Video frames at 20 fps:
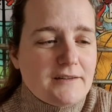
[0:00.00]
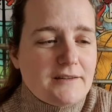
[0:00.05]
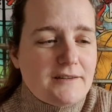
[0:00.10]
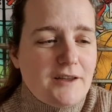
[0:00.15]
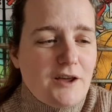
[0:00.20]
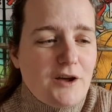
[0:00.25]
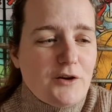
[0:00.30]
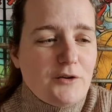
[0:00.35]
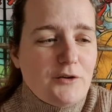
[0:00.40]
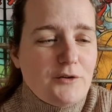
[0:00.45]

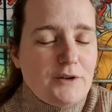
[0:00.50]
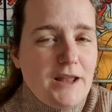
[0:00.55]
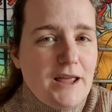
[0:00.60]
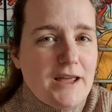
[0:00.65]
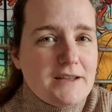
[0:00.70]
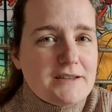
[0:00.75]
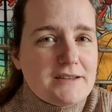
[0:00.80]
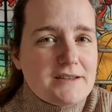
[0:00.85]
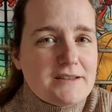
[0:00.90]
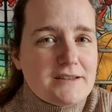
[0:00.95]
So
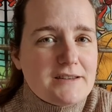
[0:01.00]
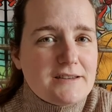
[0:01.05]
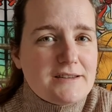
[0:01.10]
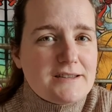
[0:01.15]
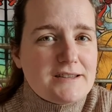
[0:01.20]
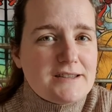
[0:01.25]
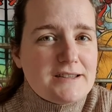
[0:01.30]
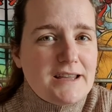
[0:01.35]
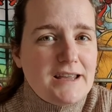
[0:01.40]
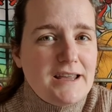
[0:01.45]
let's
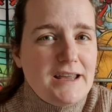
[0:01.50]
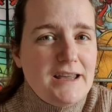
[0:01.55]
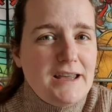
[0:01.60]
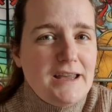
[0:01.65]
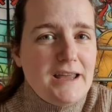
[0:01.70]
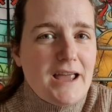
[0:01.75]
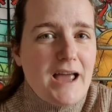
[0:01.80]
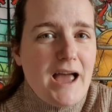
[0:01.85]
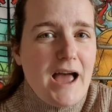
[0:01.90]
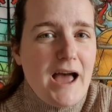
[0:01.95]

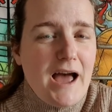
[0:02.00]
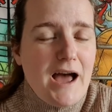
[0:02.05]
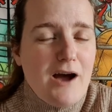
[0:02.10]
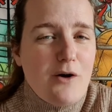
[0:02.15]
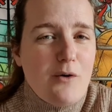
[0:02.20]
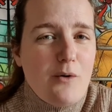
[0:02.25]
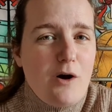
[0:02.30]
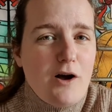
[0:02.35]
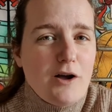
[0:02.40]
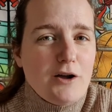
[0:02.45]
see
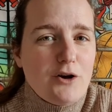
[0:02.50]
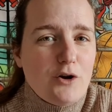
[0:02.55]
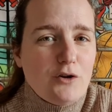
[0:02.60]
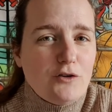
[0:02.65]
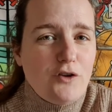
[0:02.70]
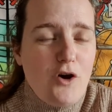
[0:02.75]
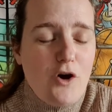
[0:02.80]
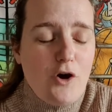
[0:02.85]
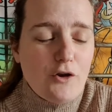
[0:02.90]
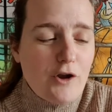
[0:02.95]
how I
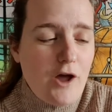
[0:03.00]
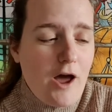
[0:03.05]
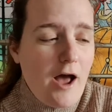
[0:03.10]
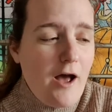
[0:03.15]
got on.